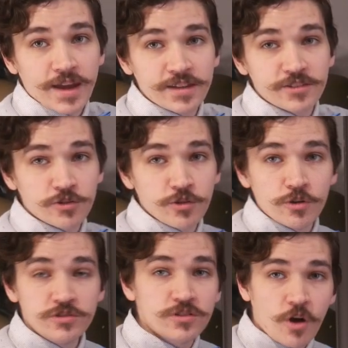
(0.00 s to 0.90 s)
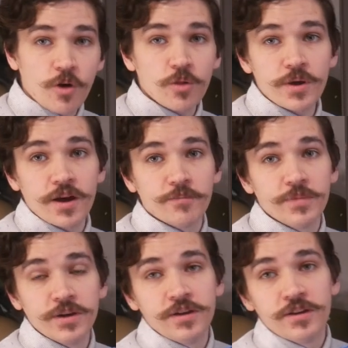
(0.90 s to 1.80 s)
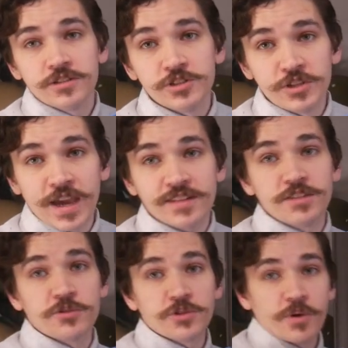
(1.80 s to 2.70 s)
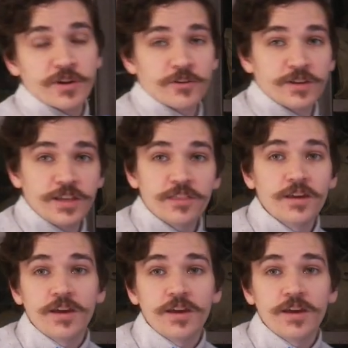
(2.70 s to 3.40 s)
It's closed all the way up, so you can't see what they're wearing underneath.